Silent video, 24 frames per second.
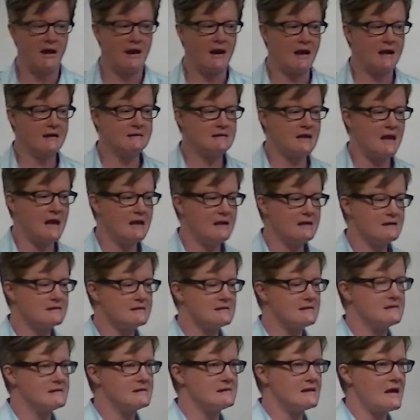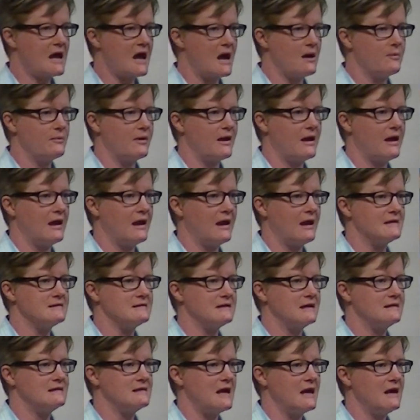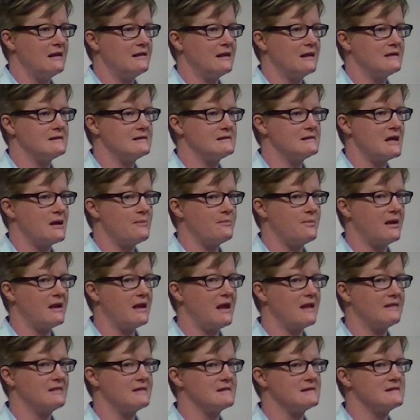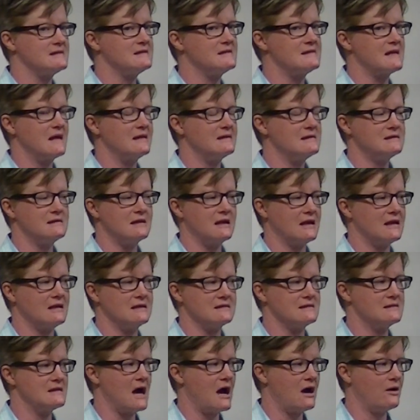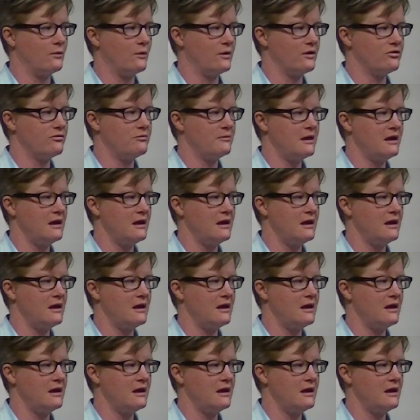And I take a step, and as I take that step, I get the sense that he's not with me.